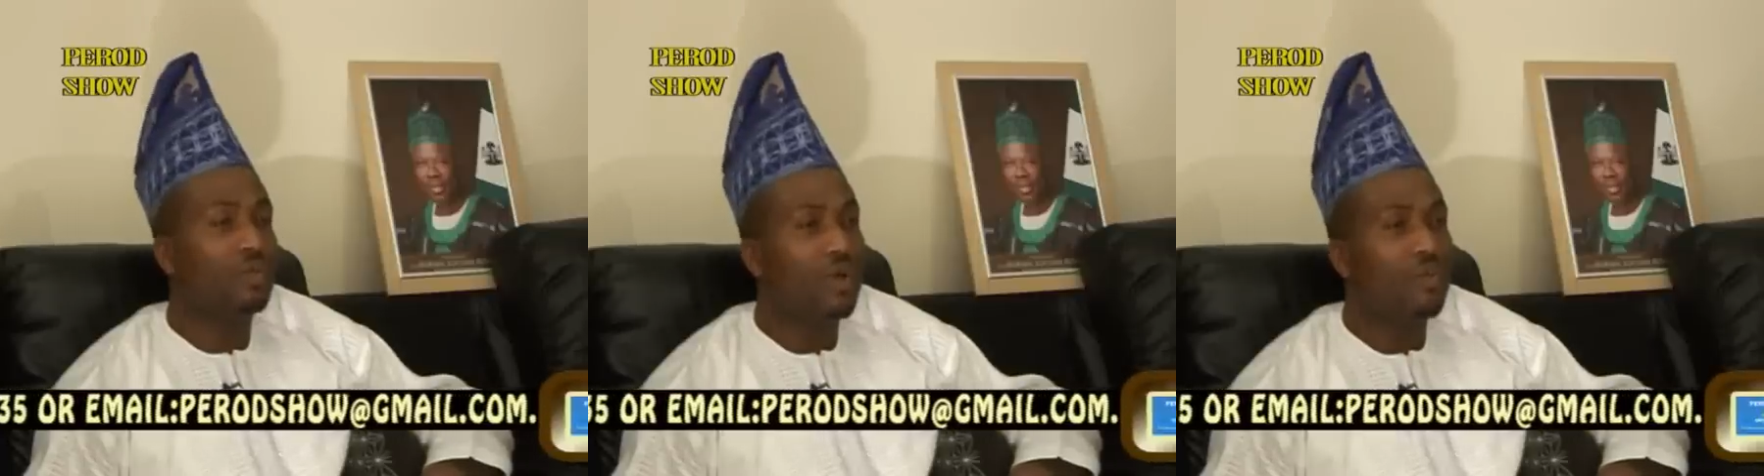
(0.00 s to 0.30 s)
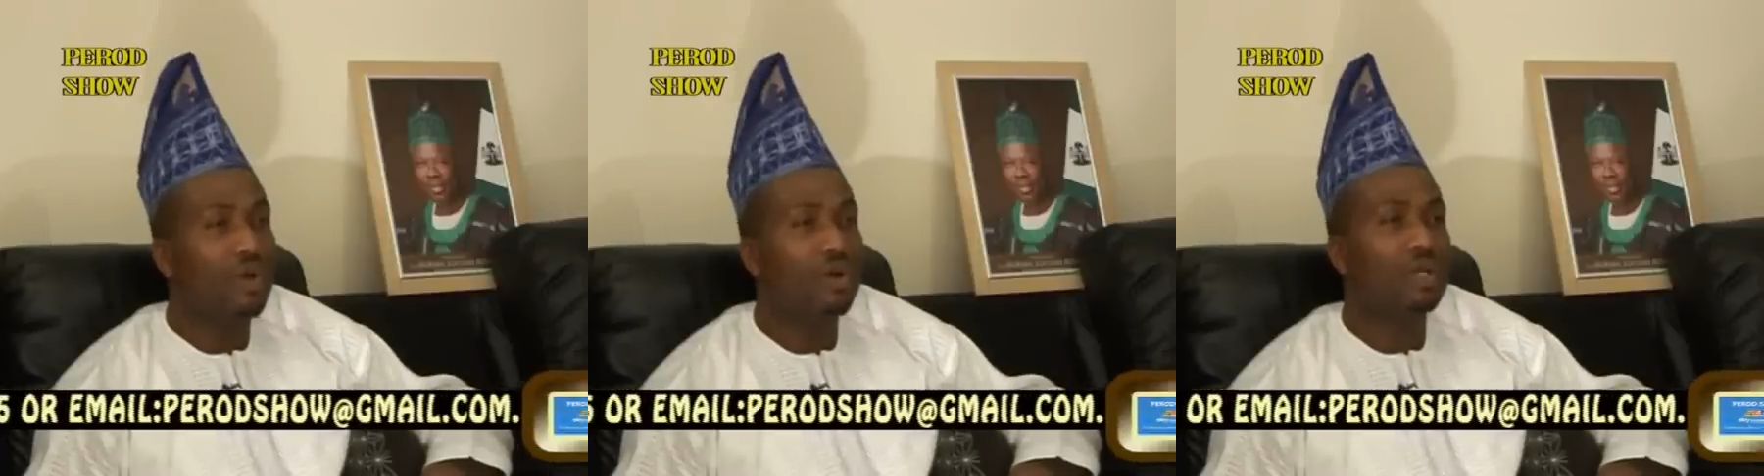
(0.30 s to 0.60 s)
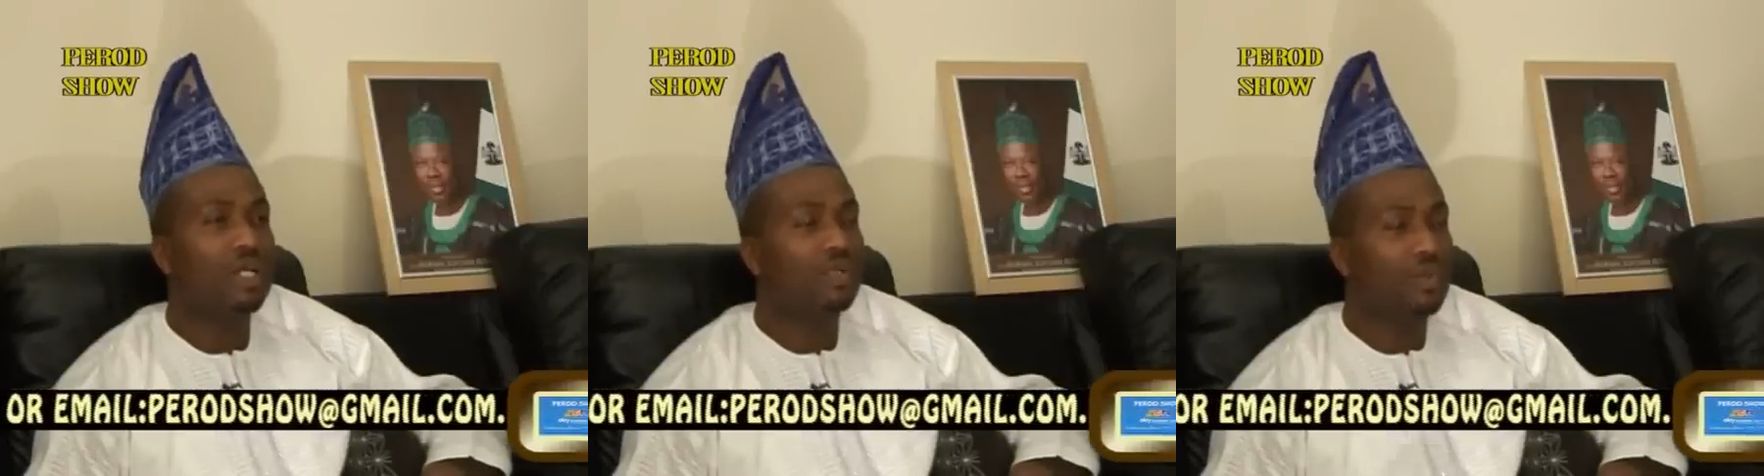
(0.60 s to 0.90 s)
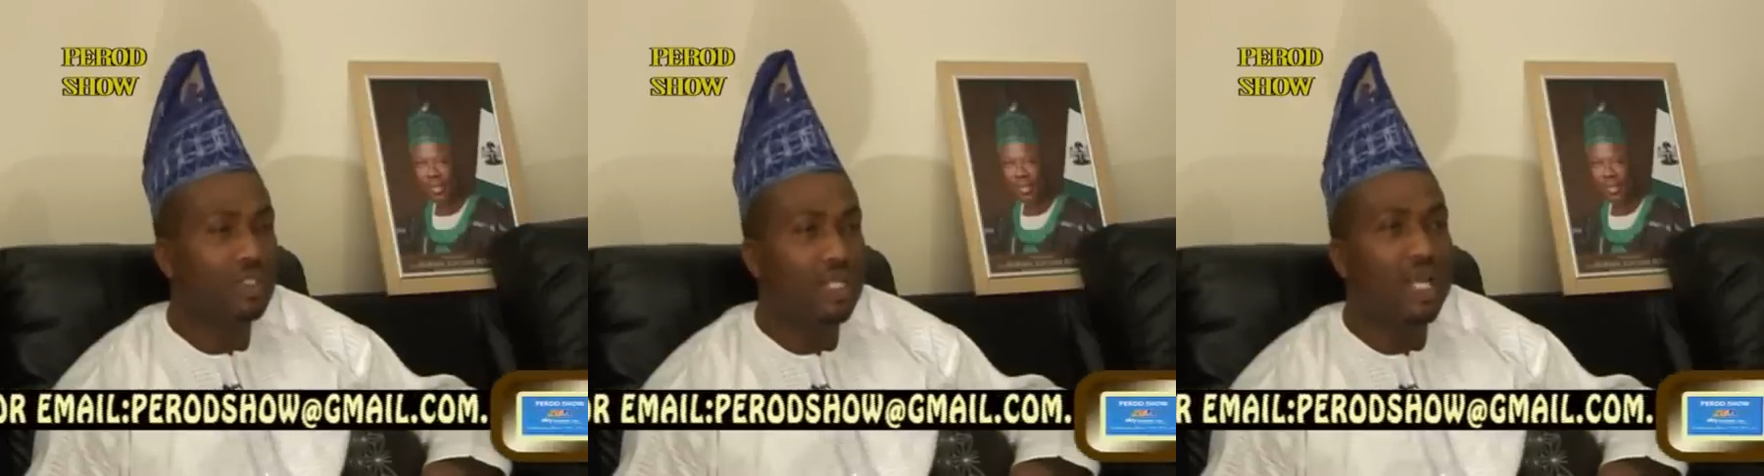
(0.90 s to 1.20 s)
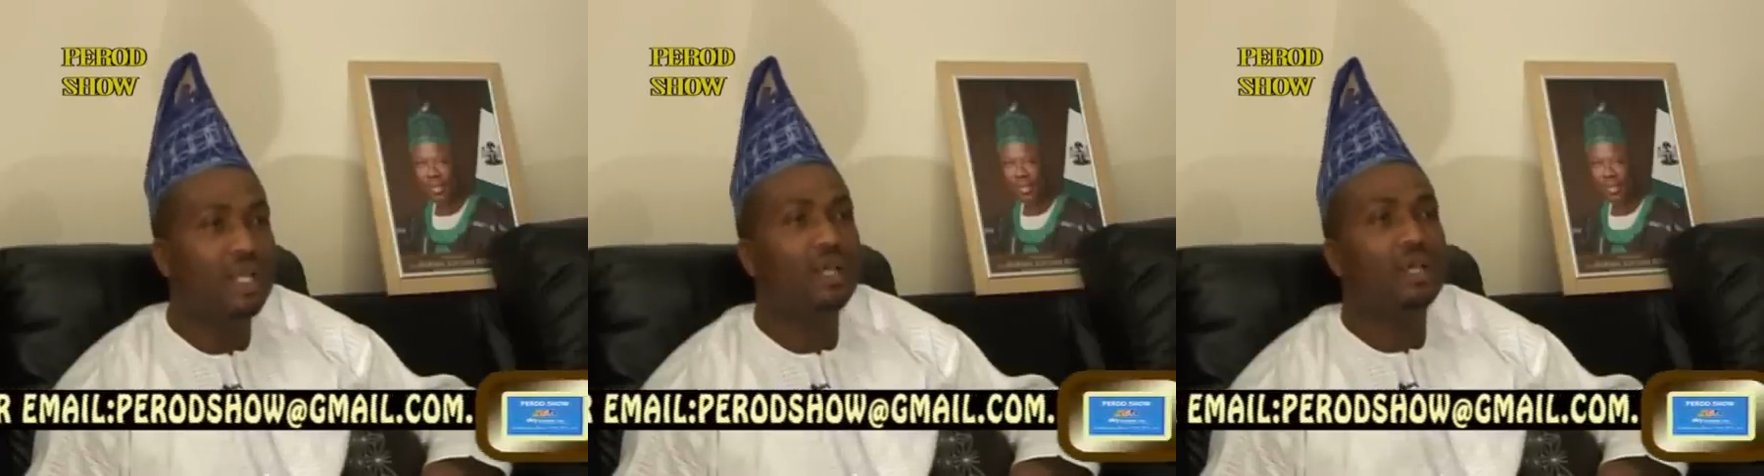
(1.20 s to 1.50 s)
When we got there, it was
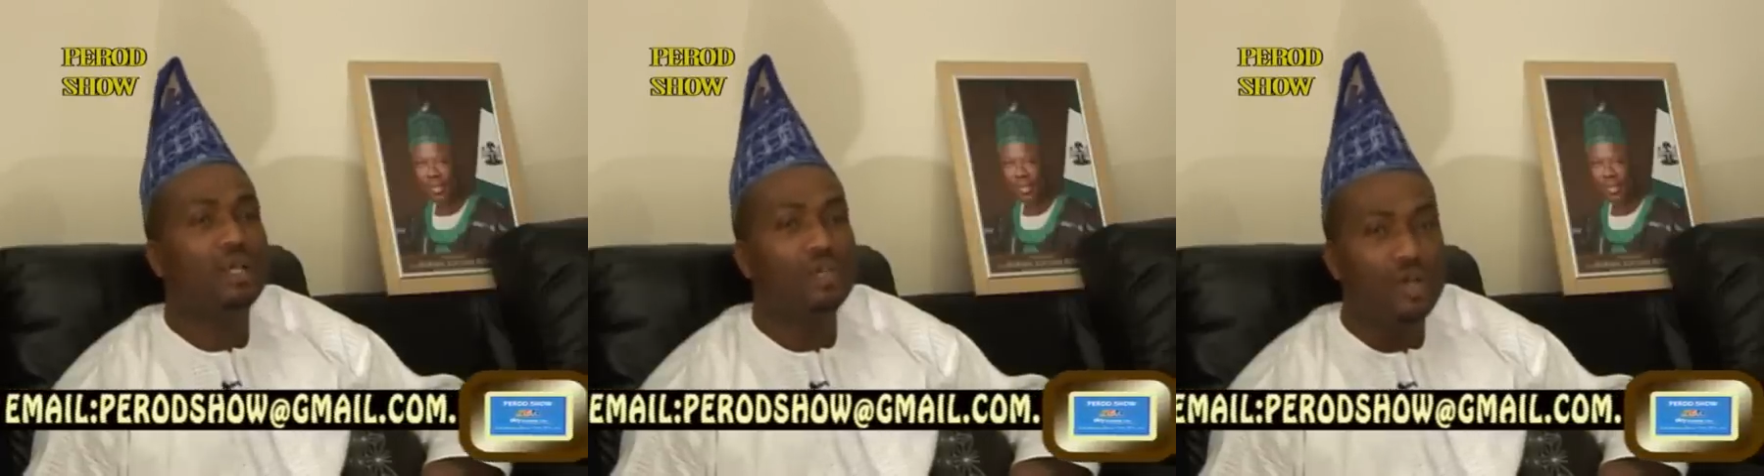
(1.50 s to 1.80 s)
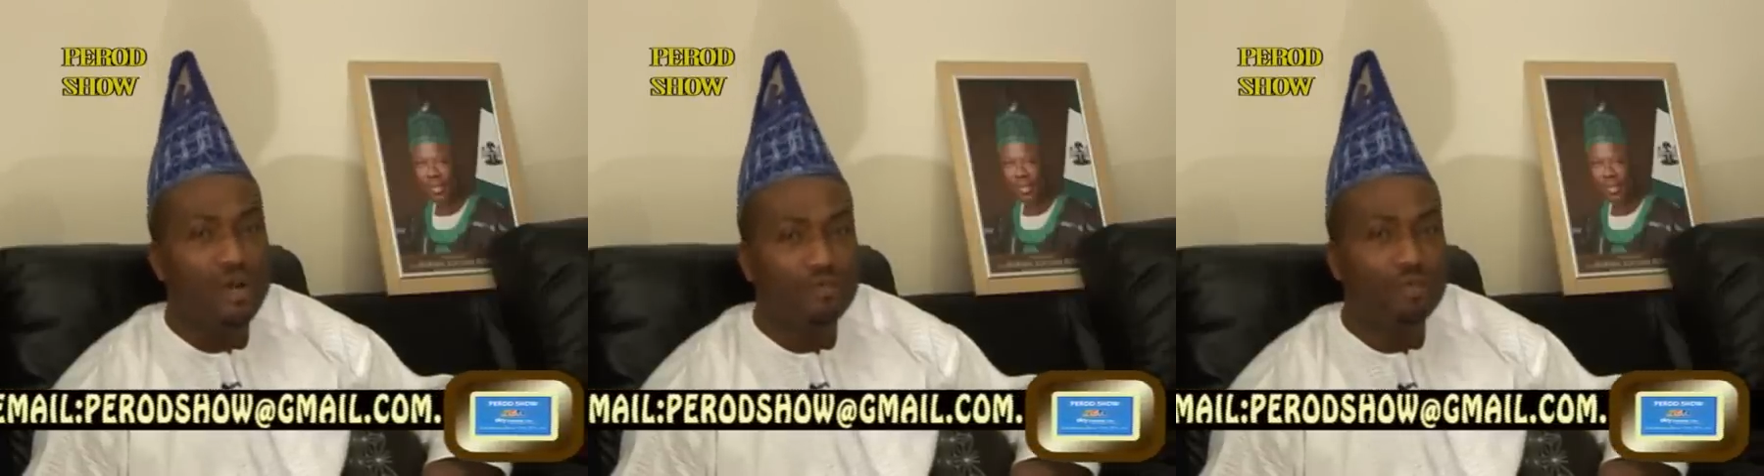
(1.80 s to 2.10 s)
like, you have